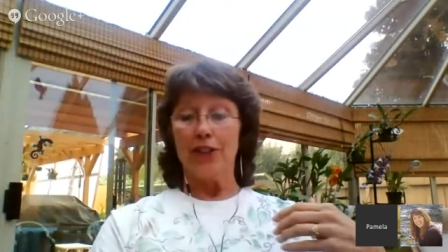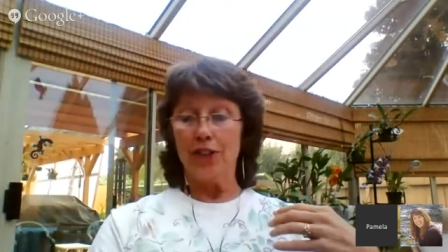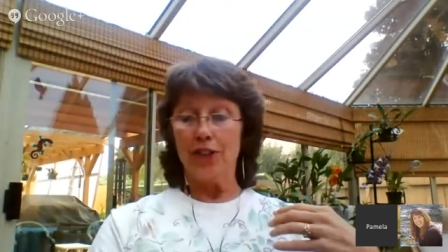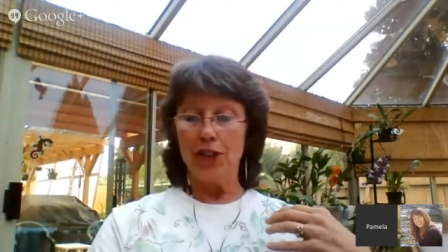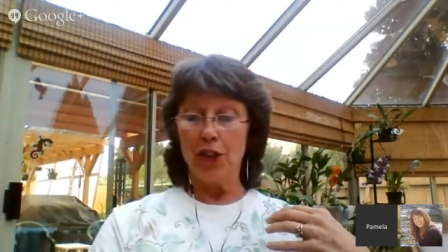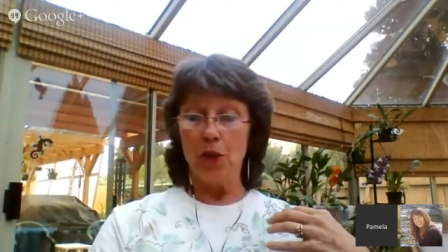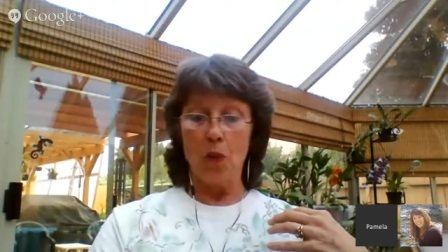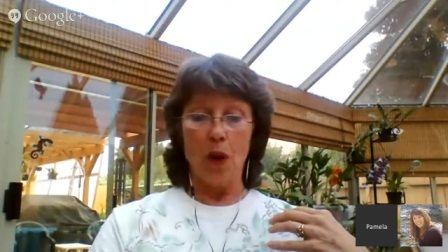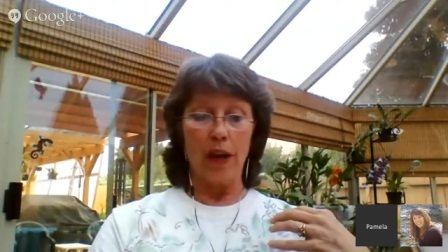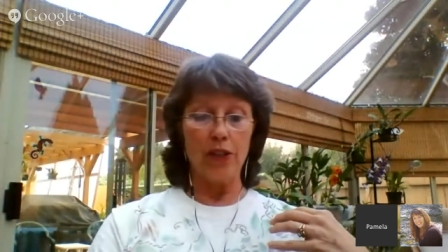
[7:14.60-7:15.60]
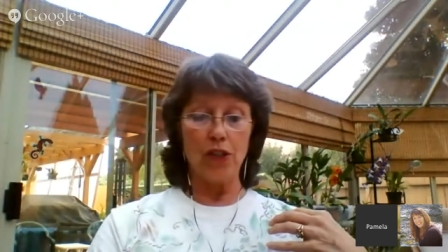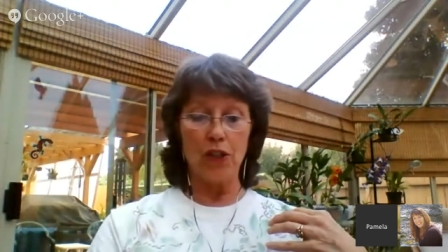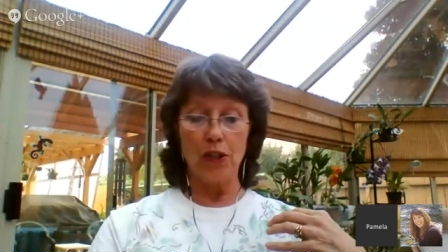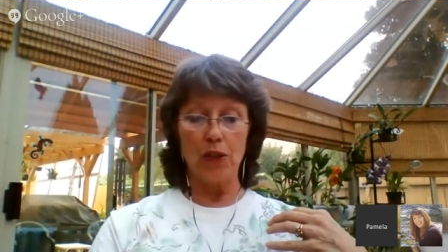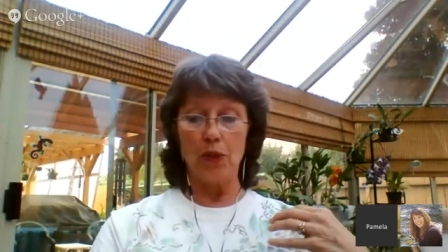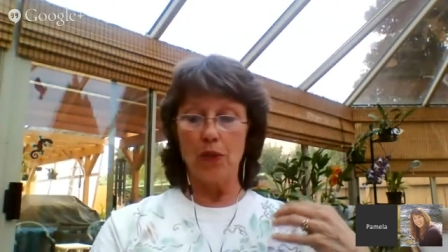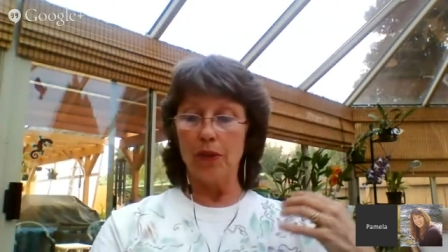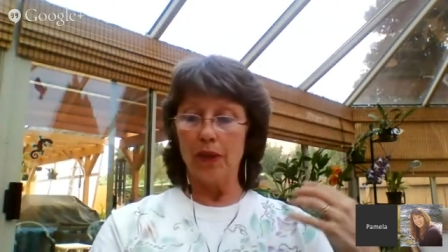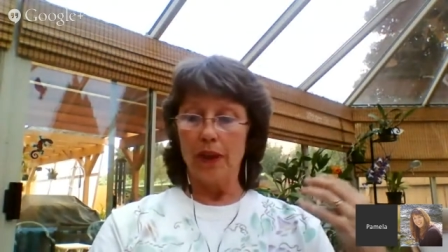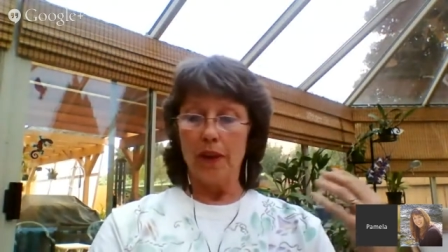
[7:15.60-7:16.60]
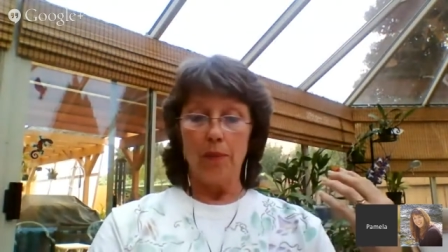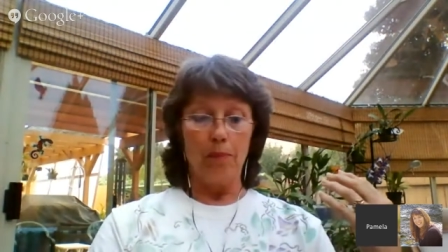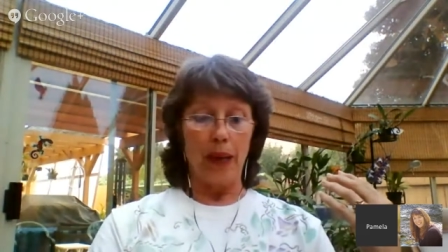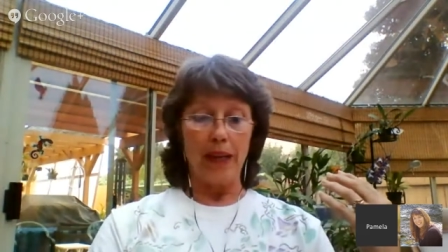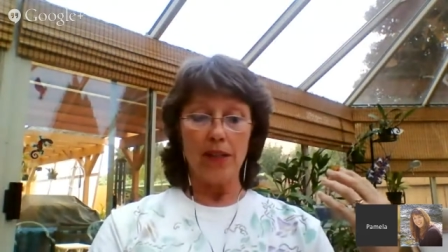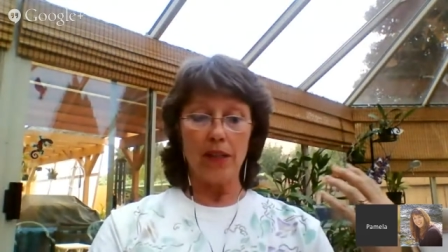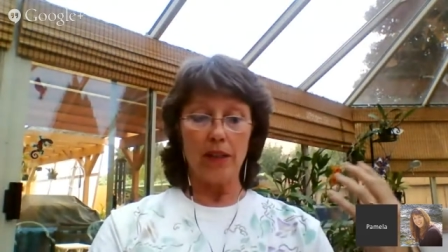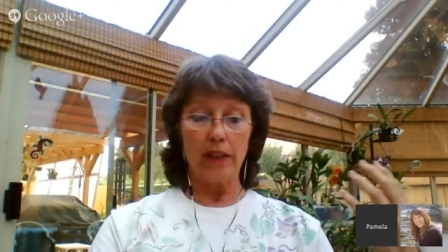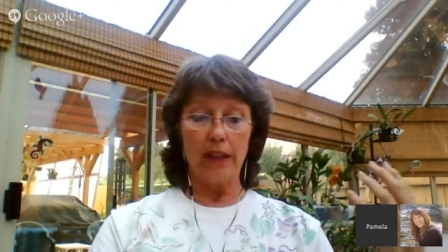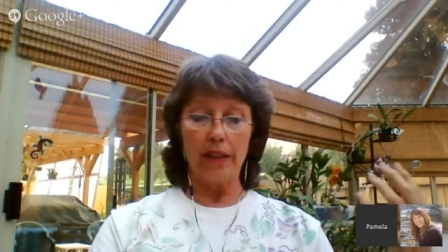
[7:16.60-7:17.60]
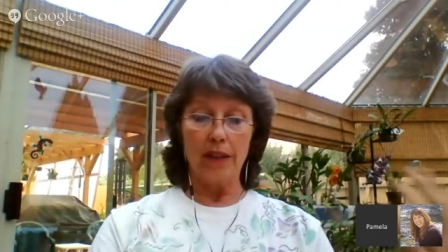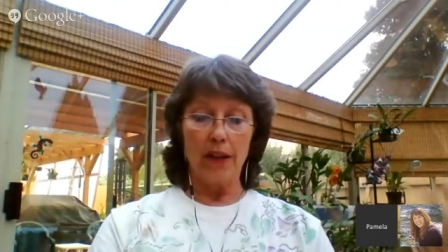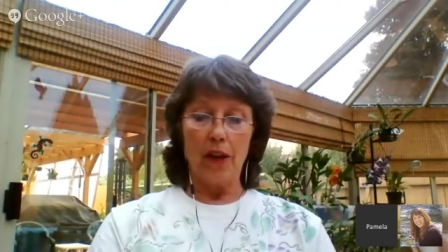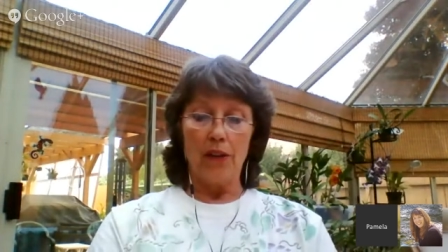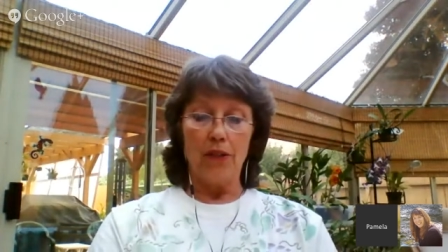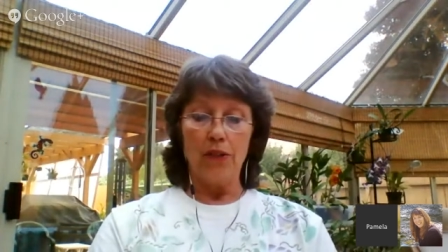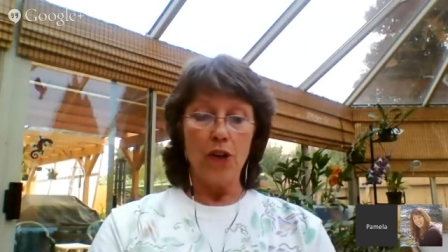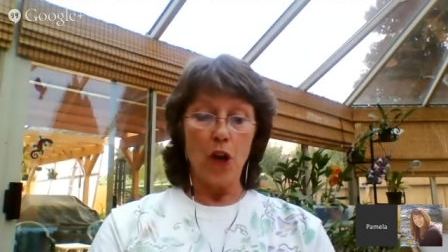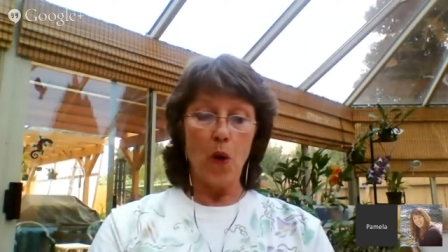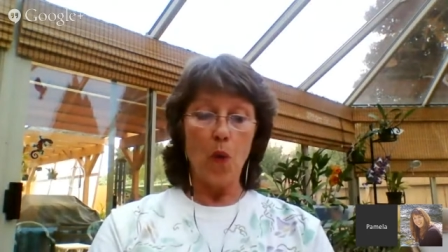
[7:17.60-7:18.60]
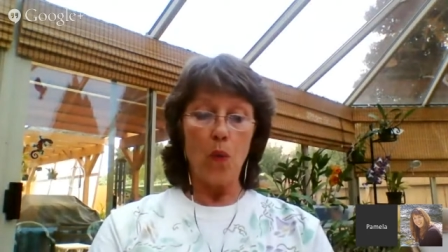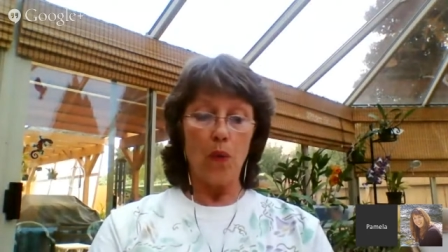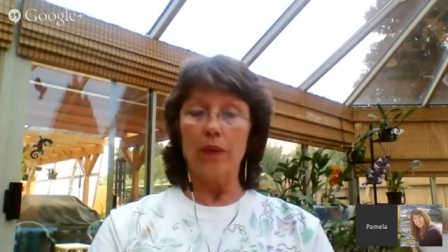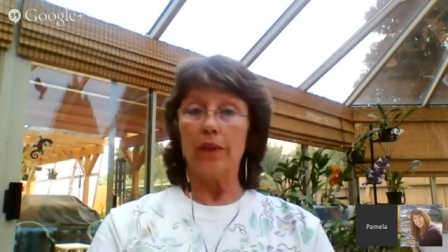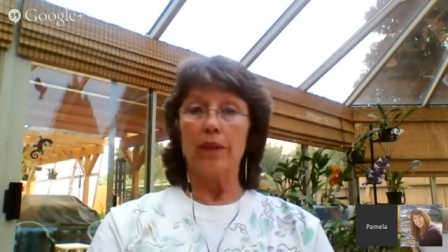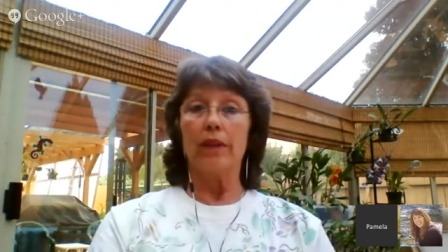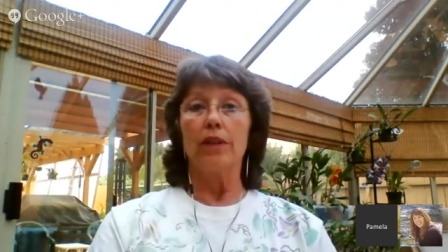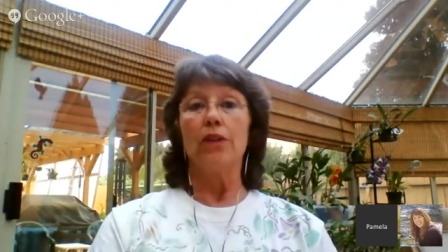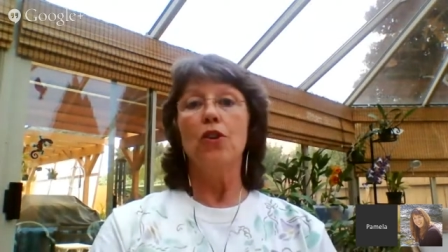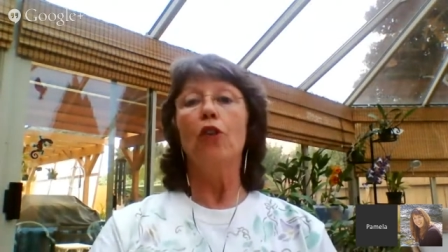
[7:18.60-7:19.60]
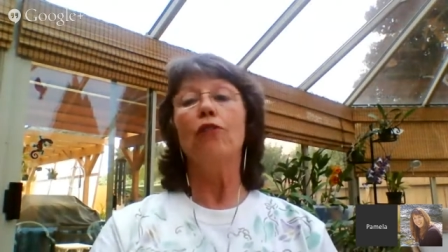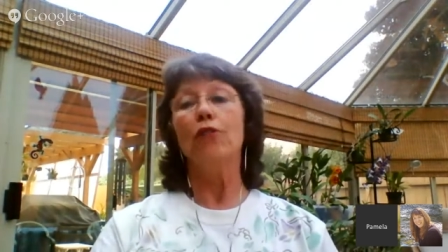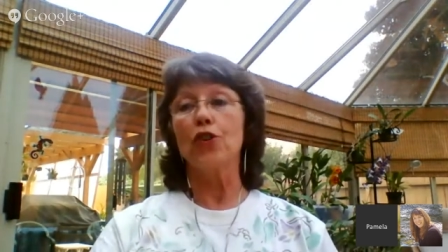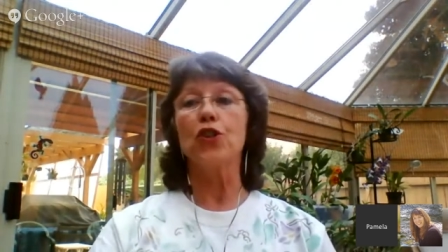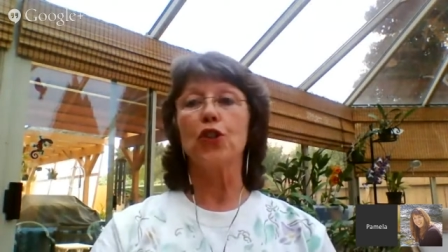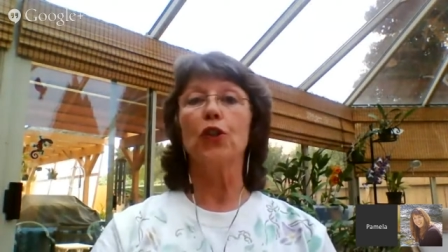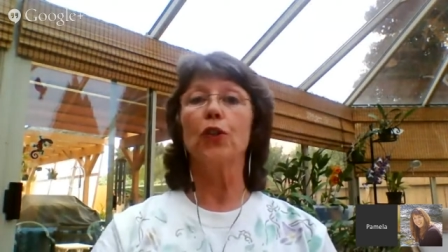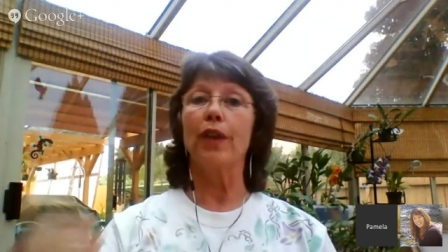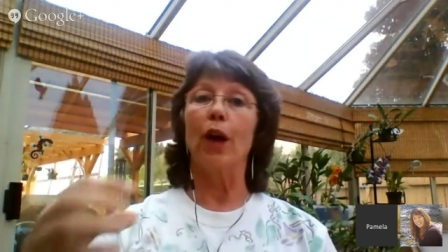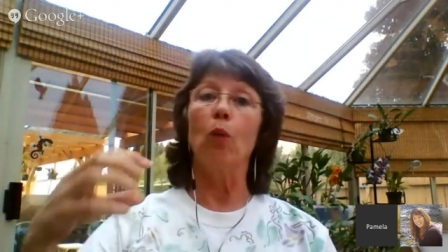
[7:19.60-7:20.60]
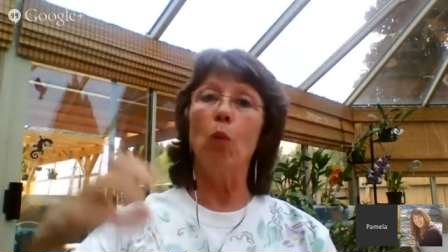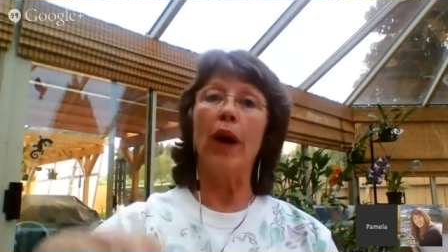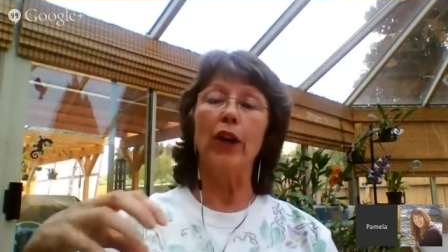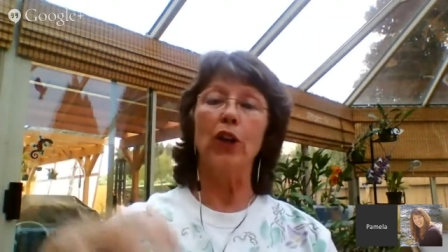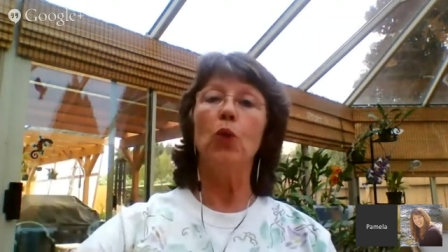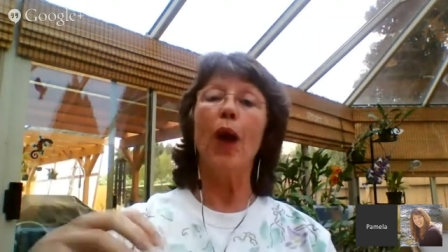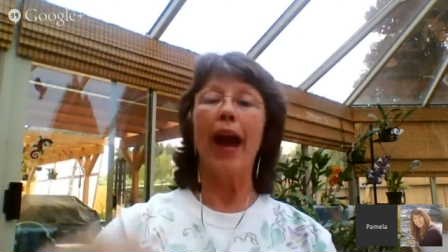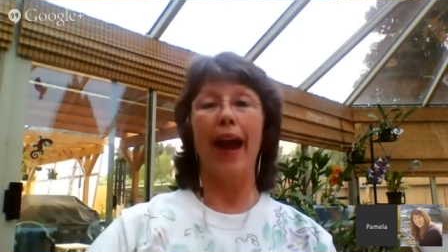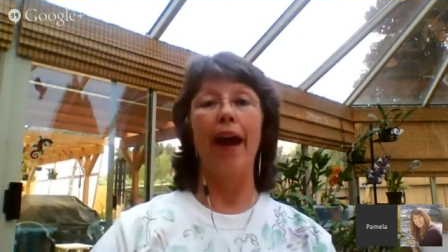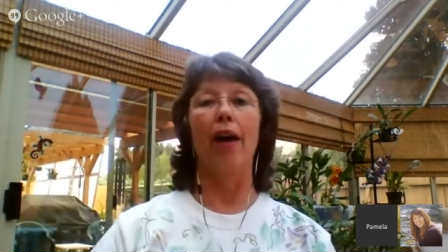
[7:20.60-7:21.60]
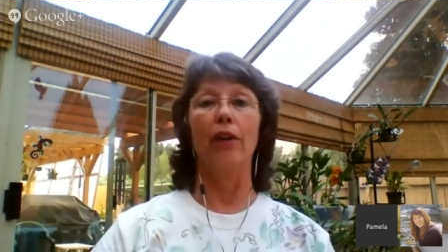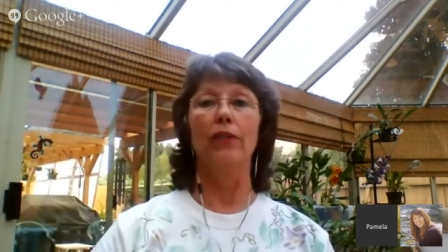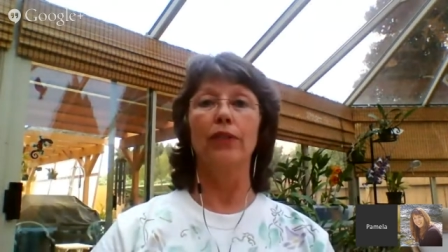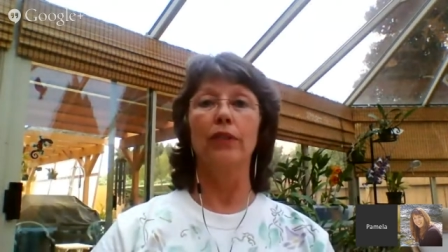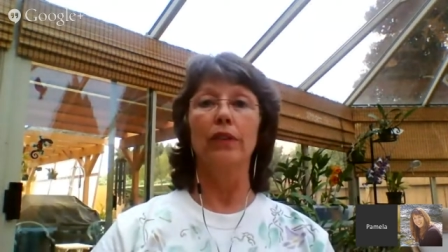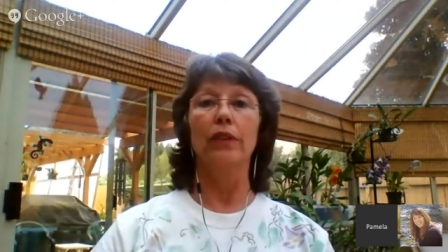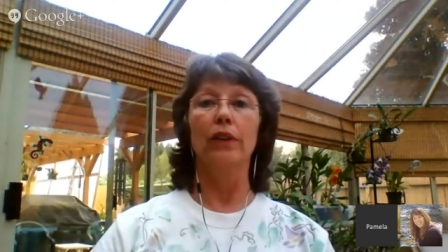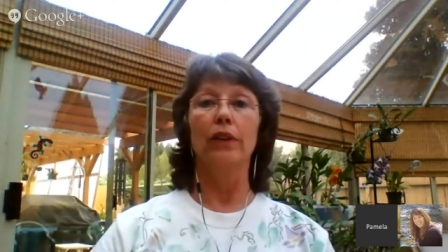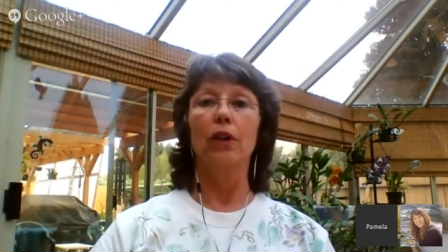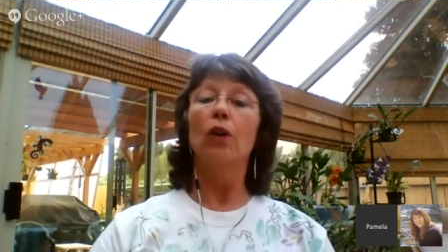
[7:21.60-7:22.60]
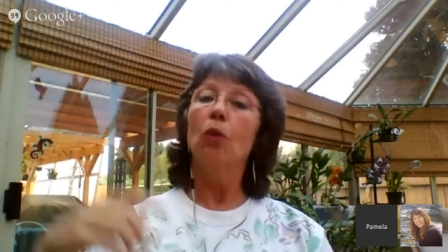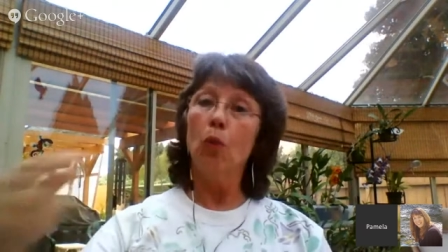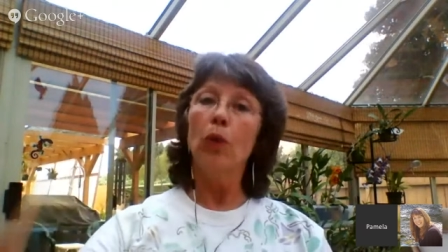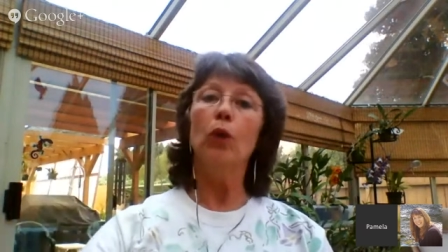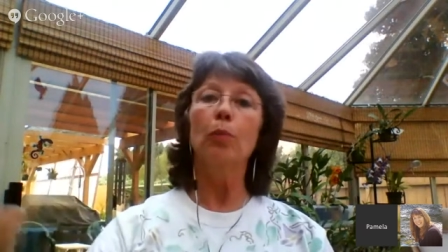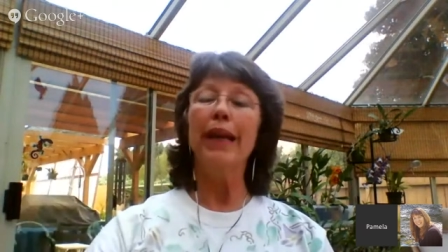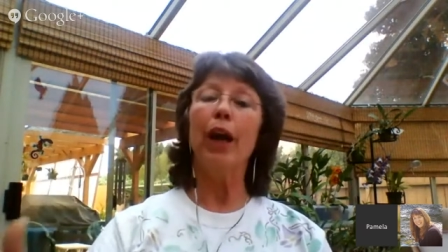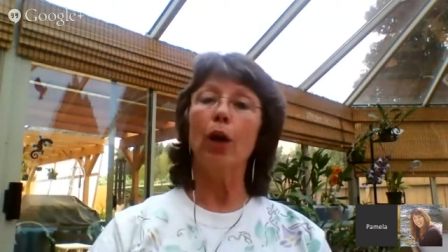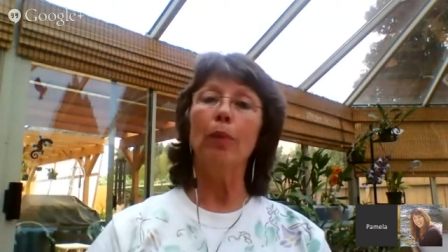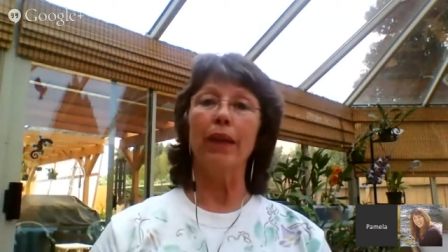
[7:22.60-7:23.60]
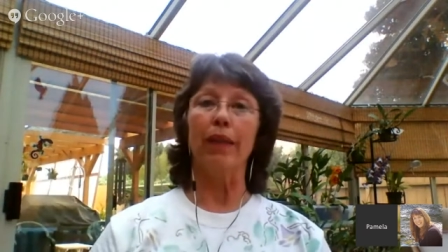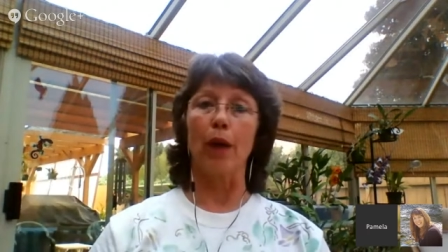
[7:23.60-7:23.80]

You want to basically know, know for sure that what you have will be helping them.